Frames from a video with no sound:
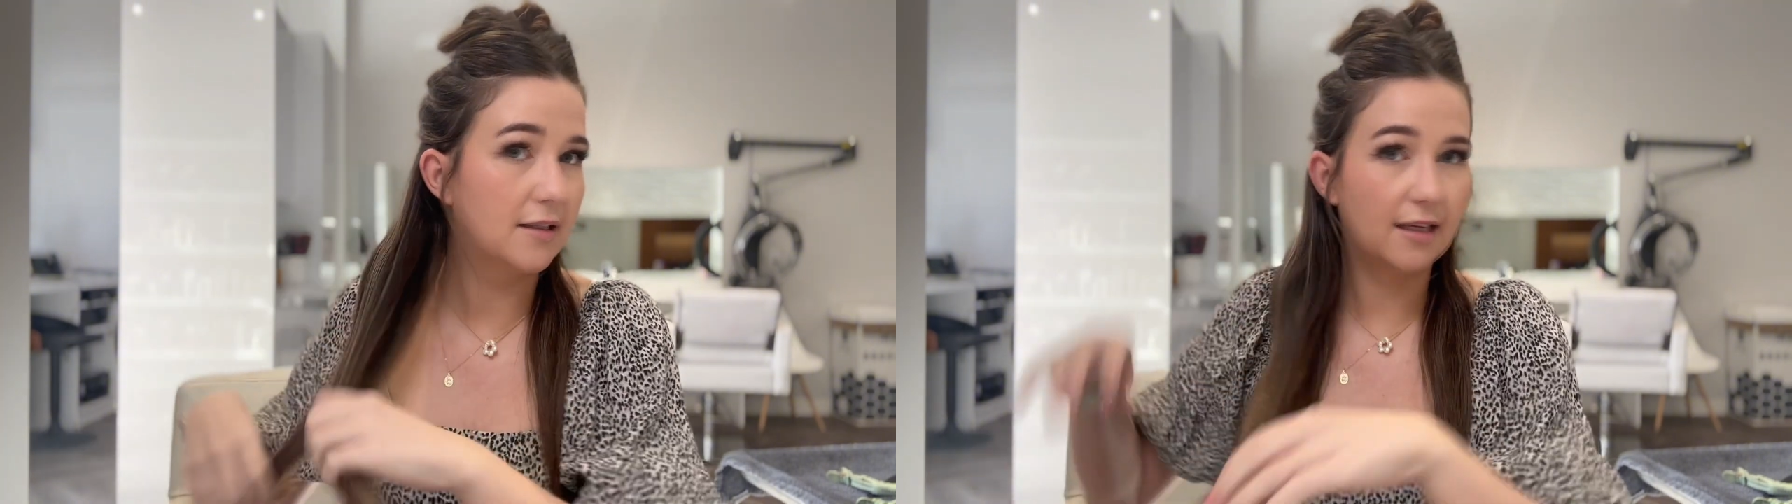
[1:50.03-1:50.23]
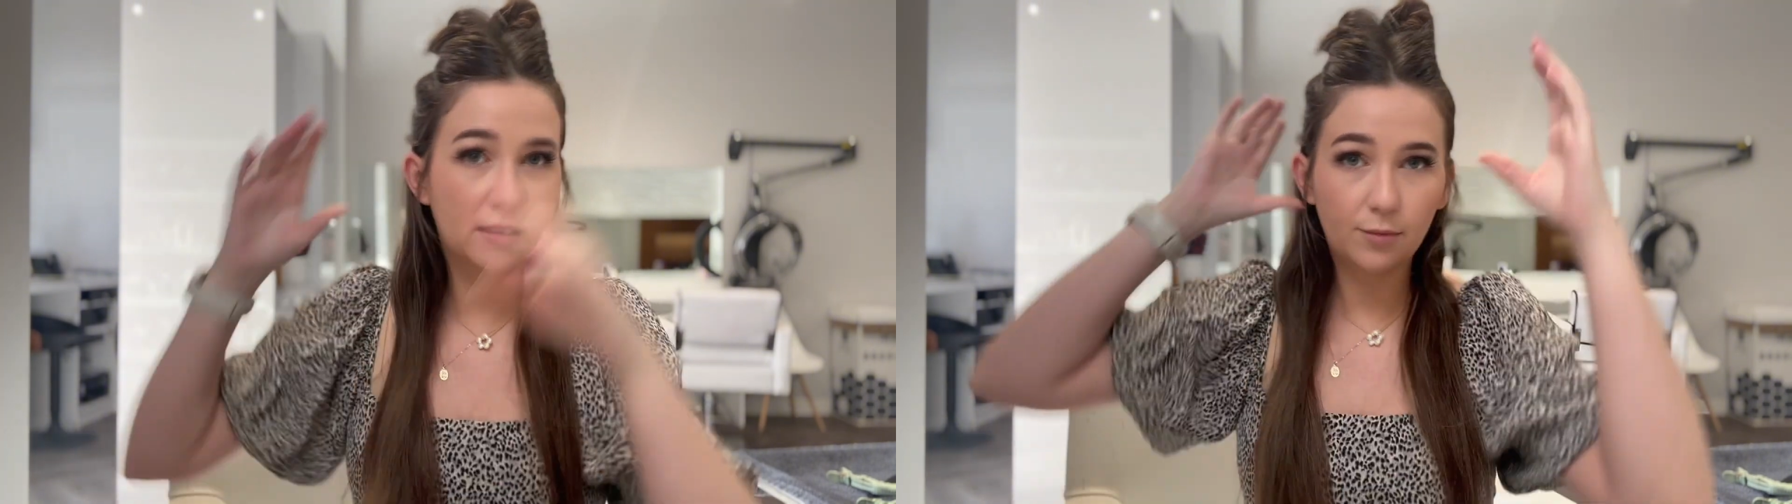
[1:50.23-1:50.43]

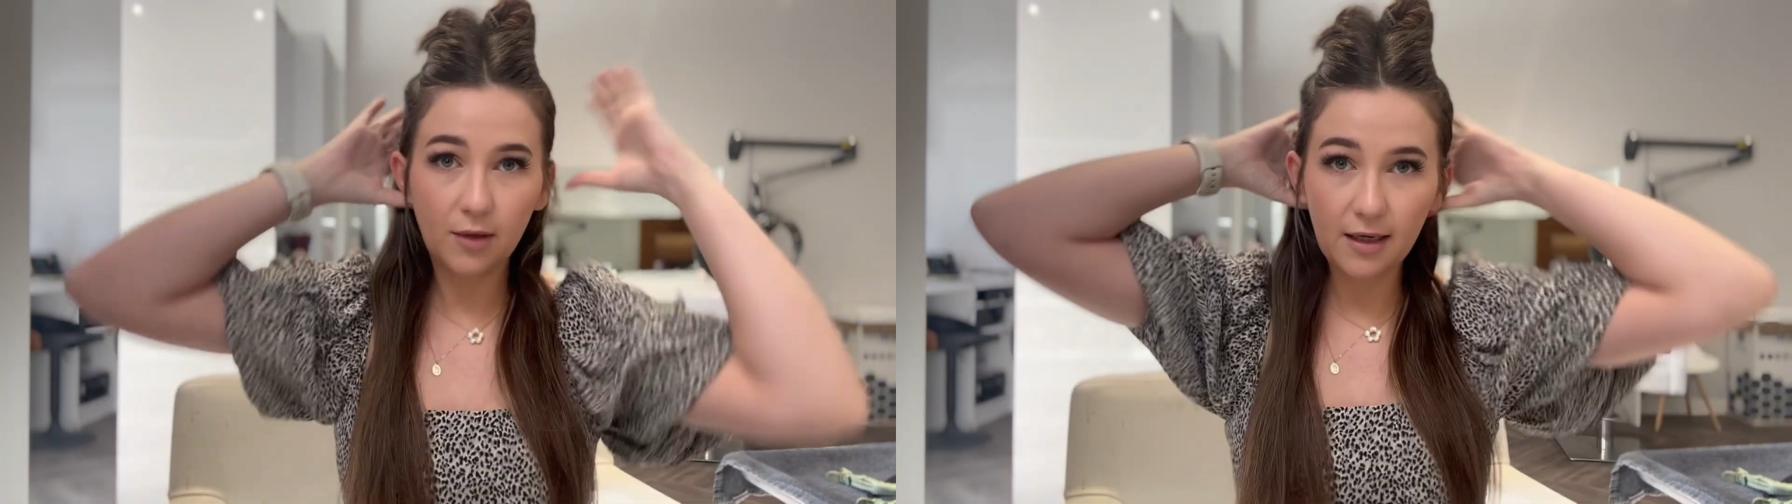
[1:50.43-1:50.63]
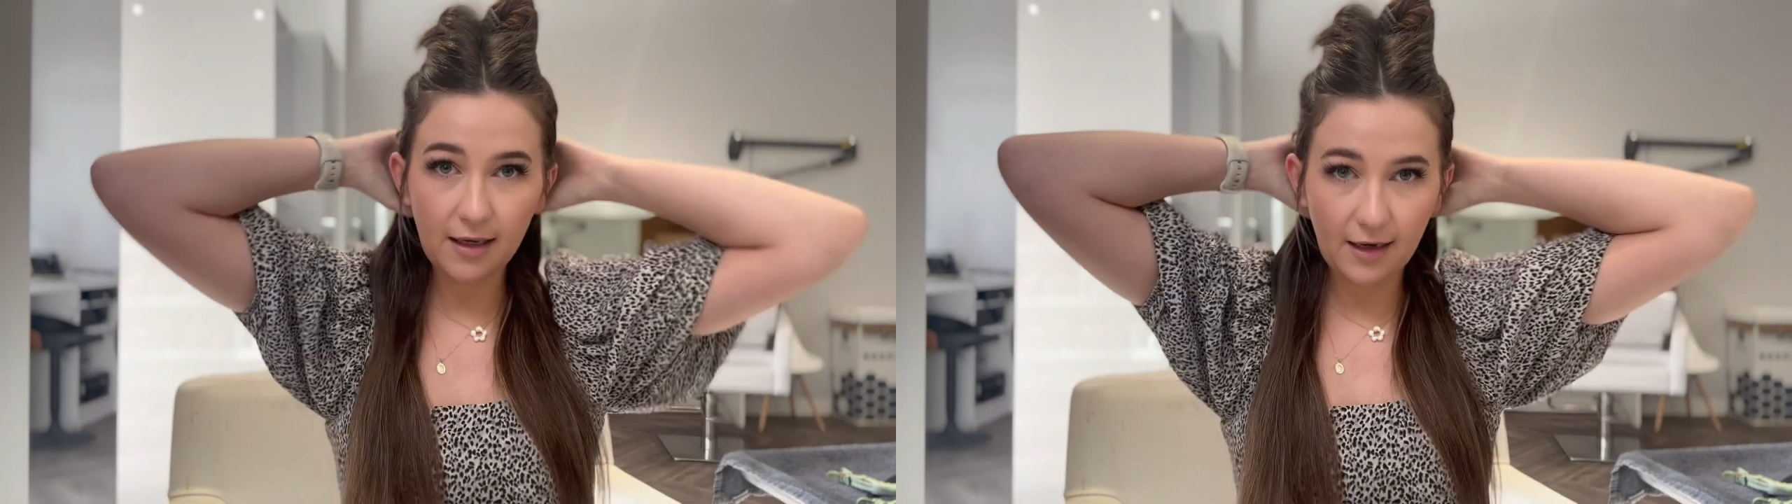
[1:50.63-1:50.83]

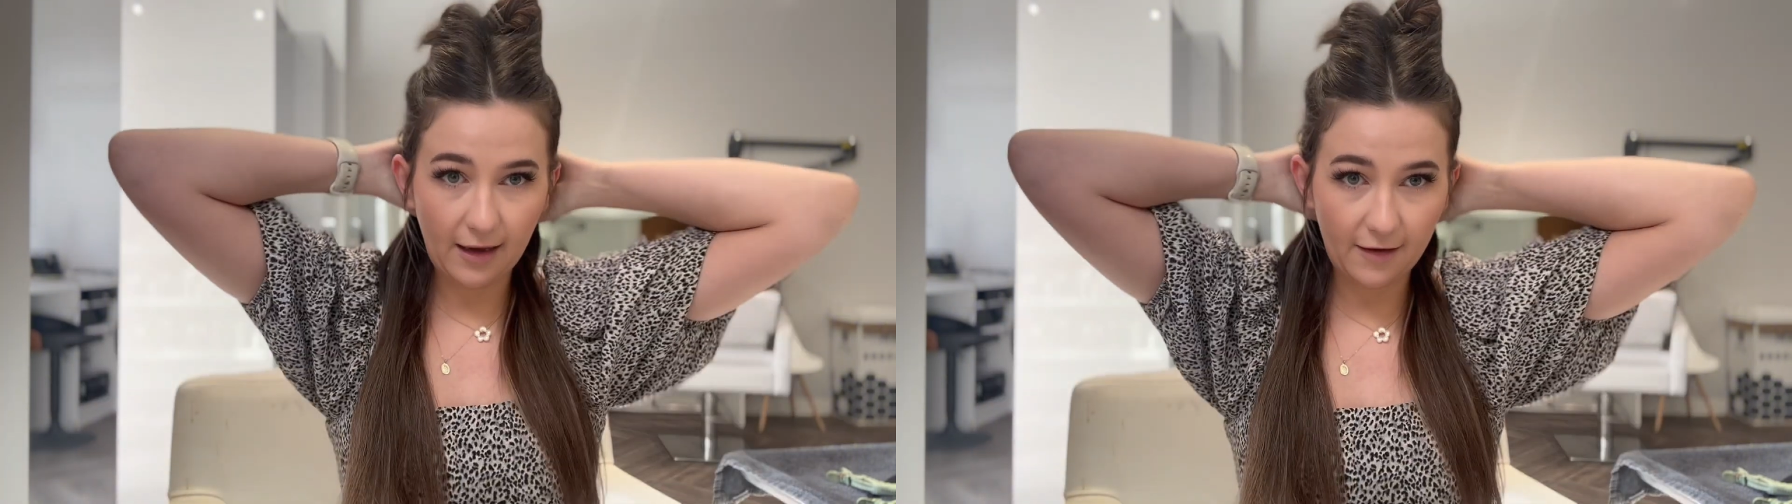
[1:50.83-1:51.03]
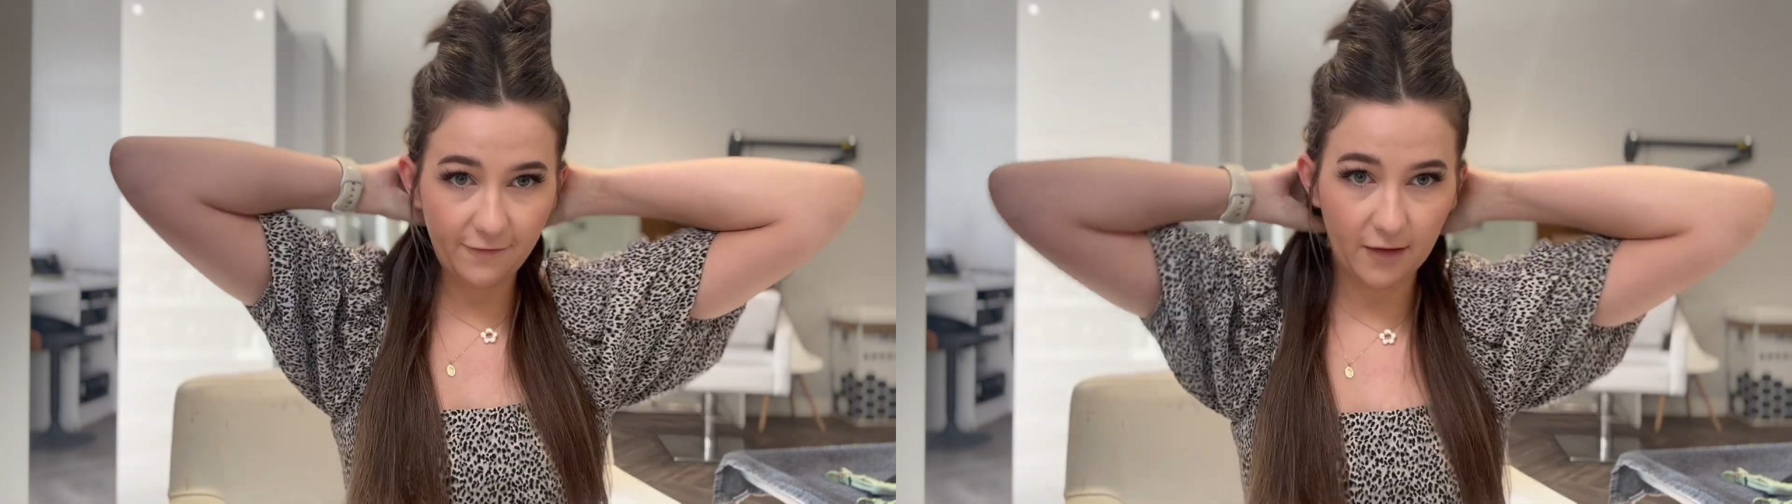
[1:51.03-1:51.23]
split it in
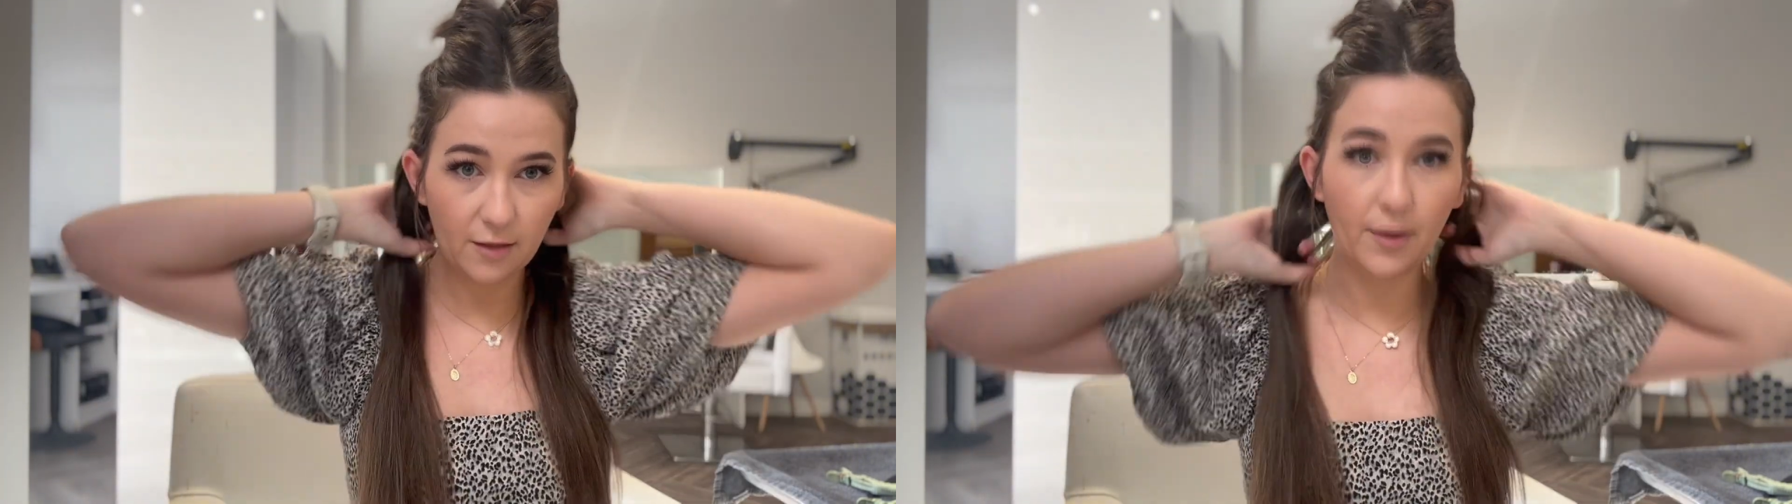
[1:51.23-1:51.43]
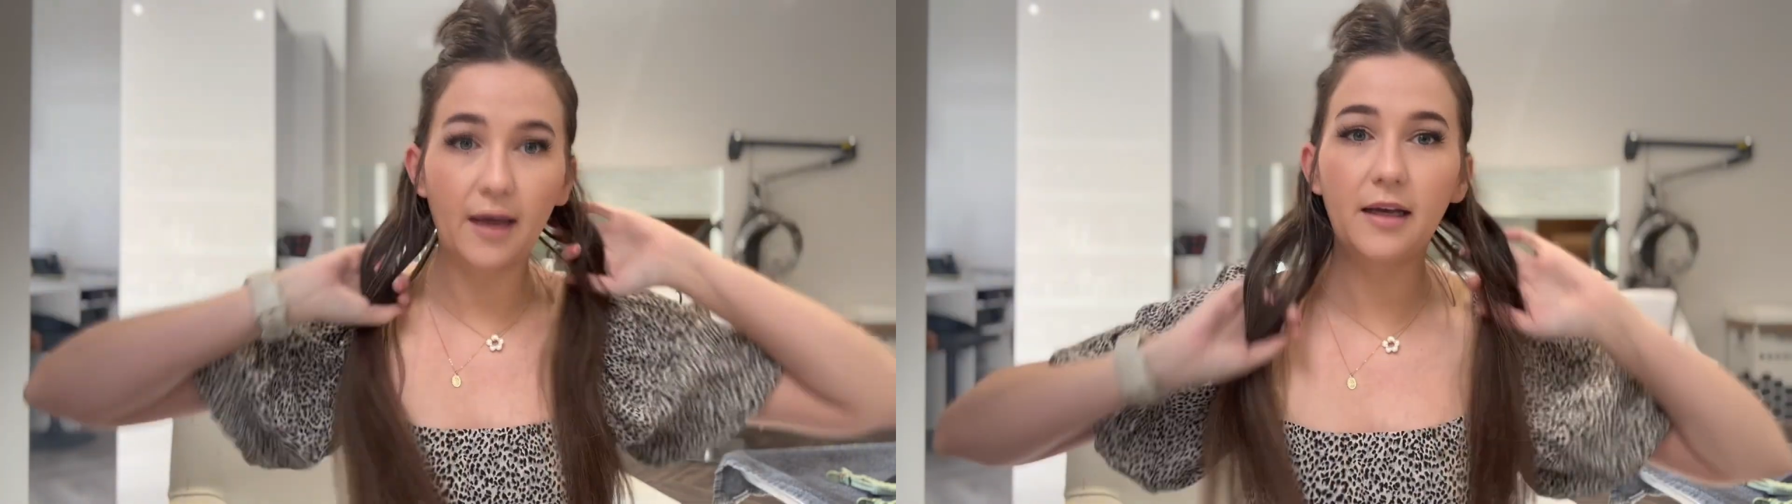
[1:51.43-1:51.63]
half at the
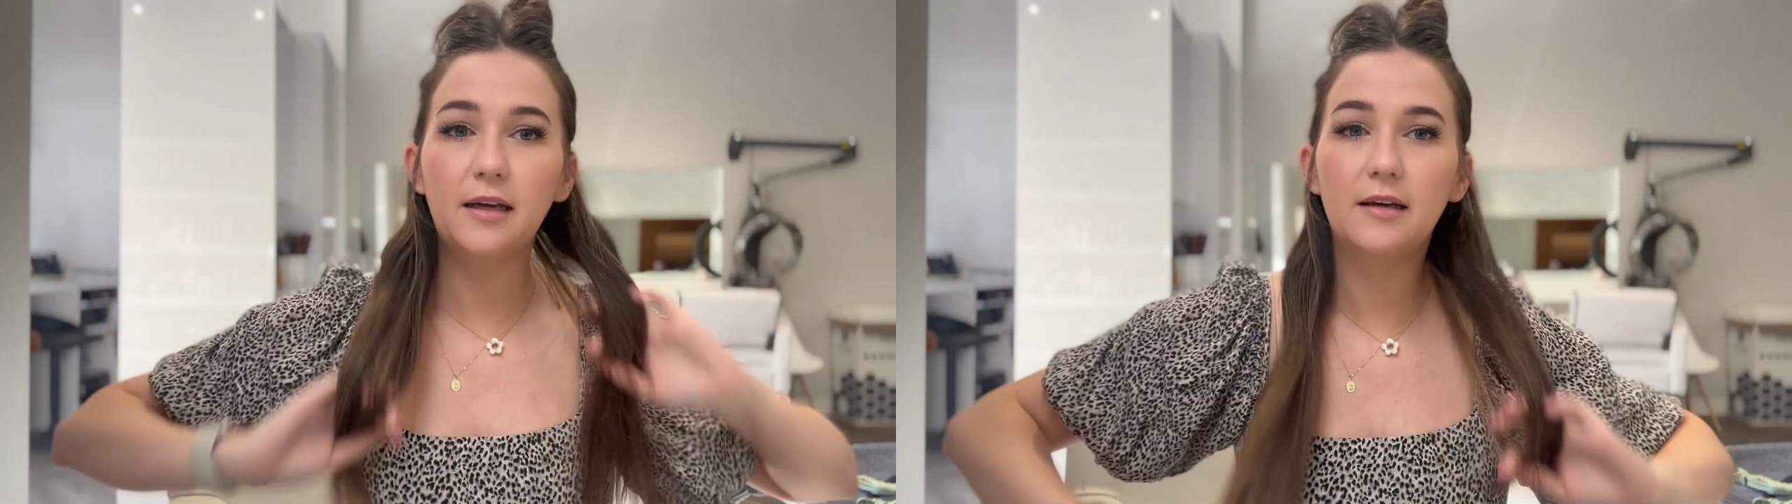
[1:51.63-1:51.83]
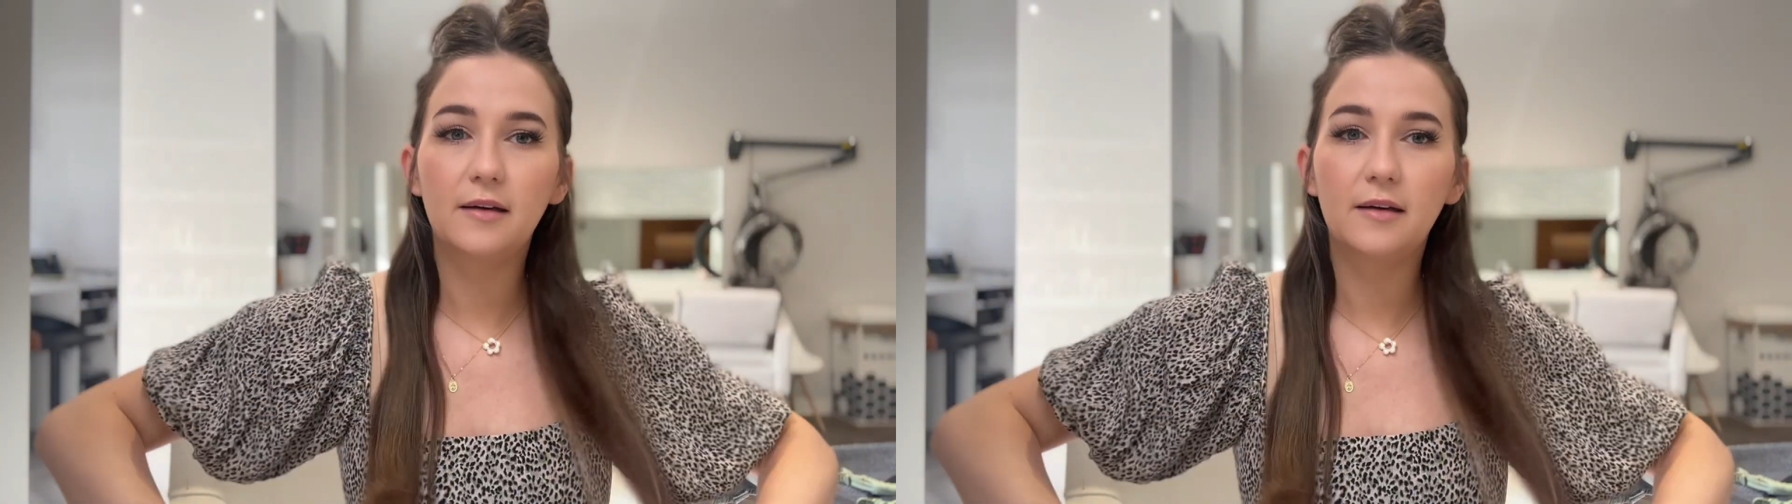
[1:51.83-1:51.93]
back,